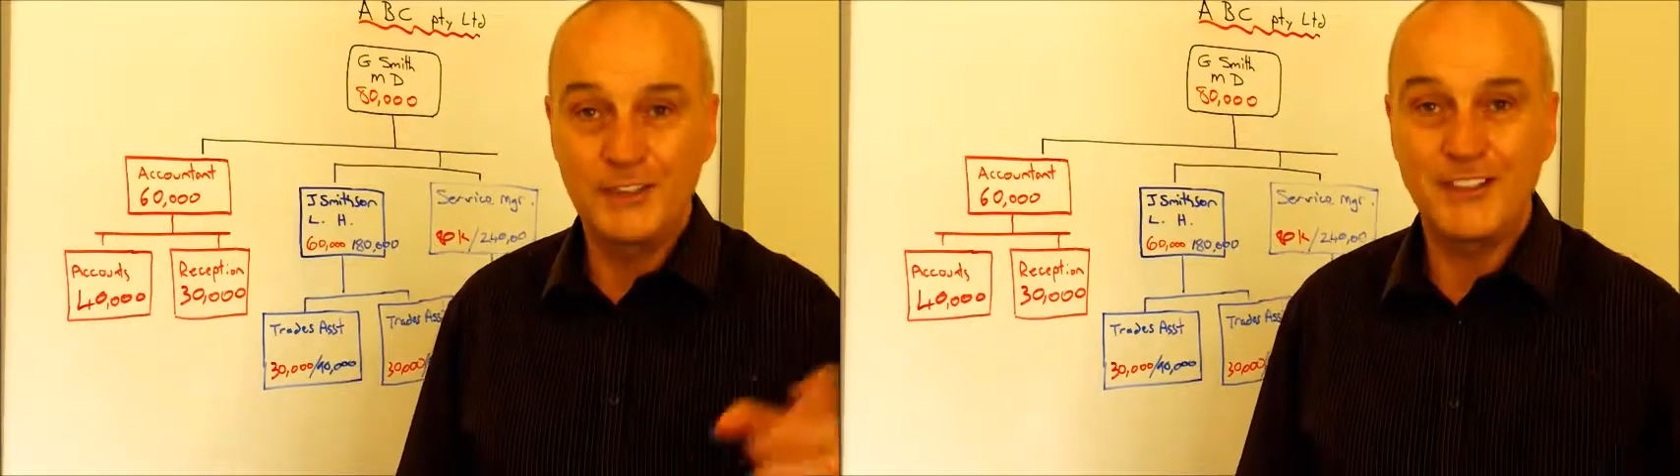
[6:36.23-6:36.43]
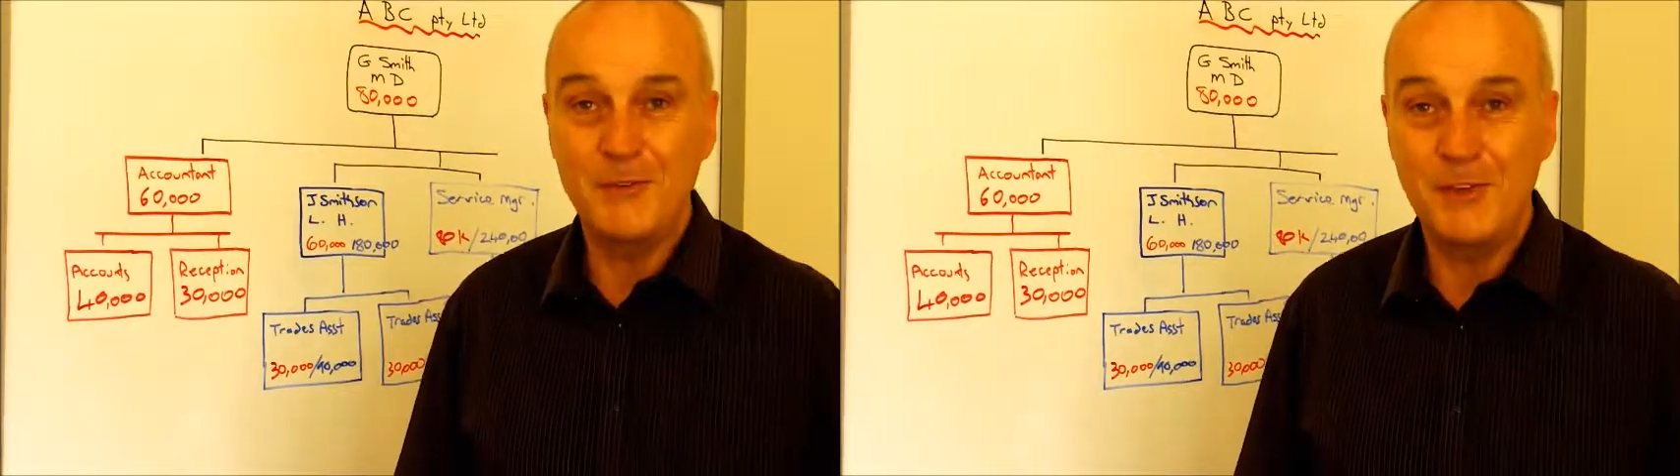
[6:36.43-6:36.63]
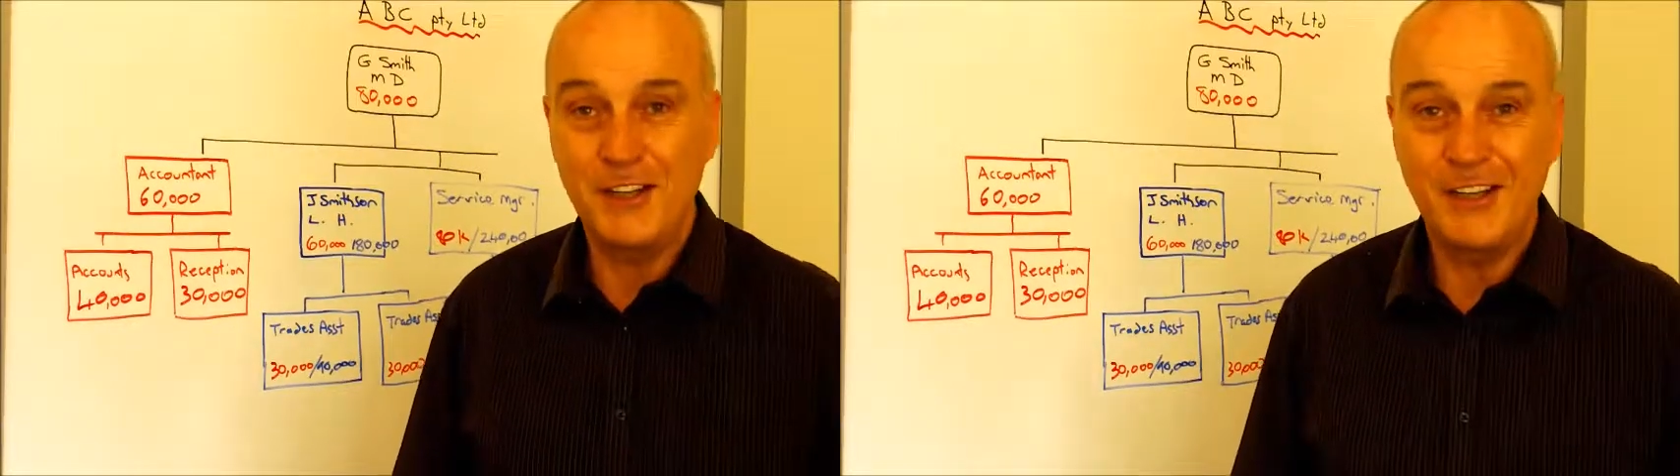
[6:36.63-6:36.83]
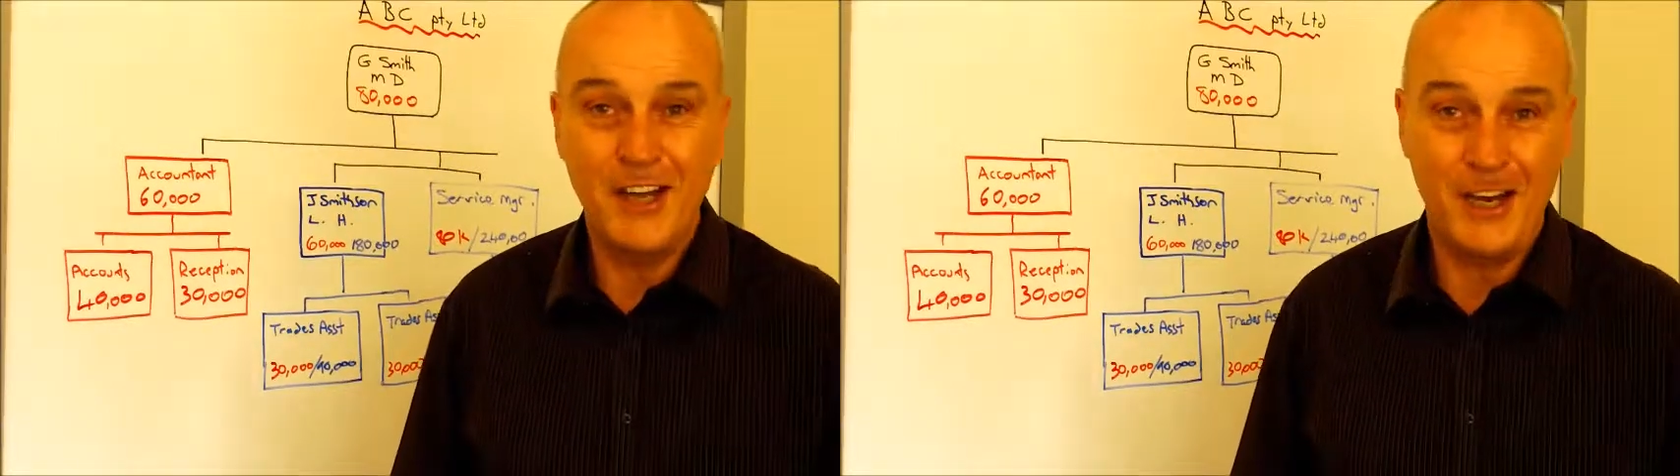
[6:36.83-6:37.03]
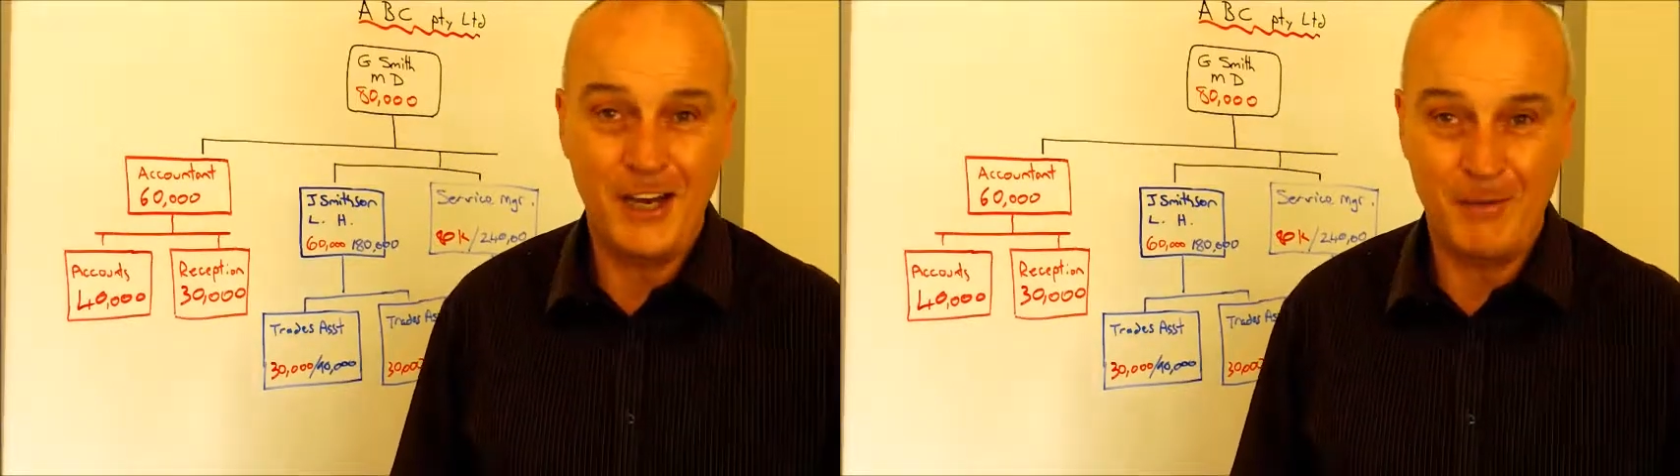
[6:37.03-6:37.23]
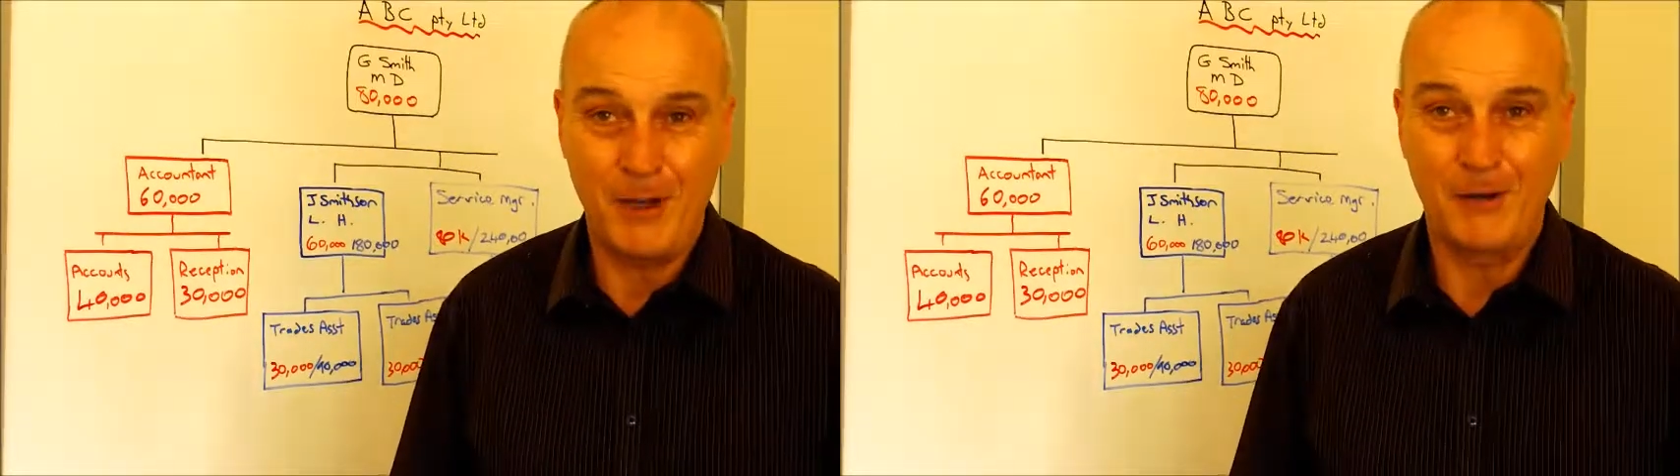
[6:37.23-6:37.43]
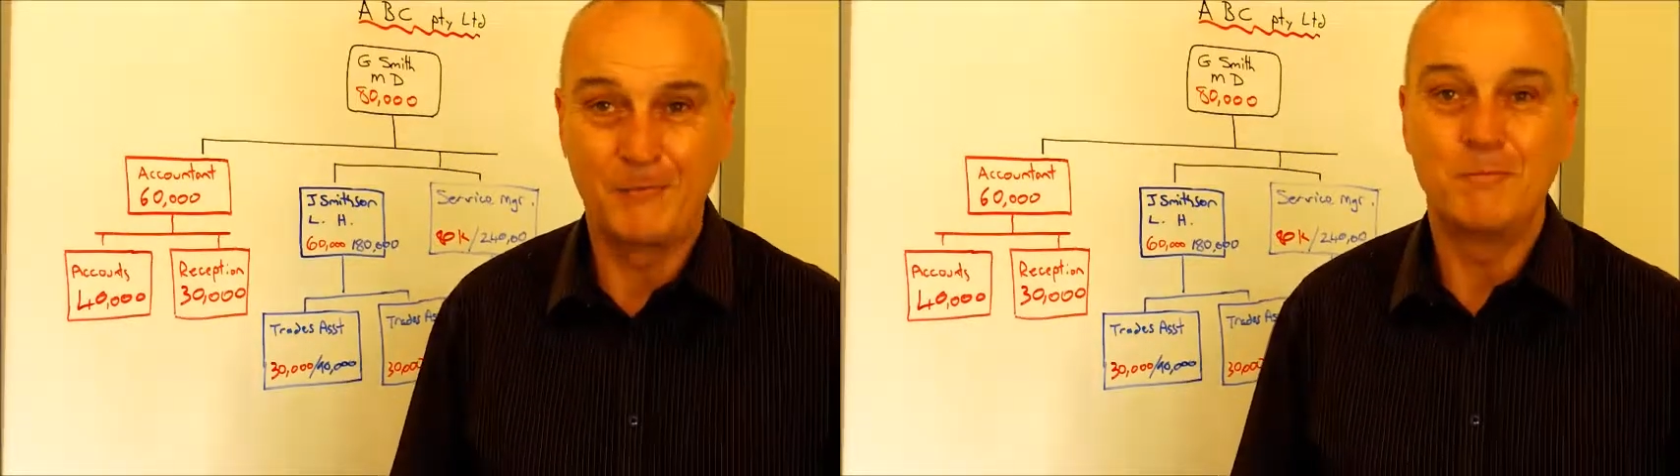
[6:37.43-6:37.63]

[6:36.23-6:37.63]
send me an email.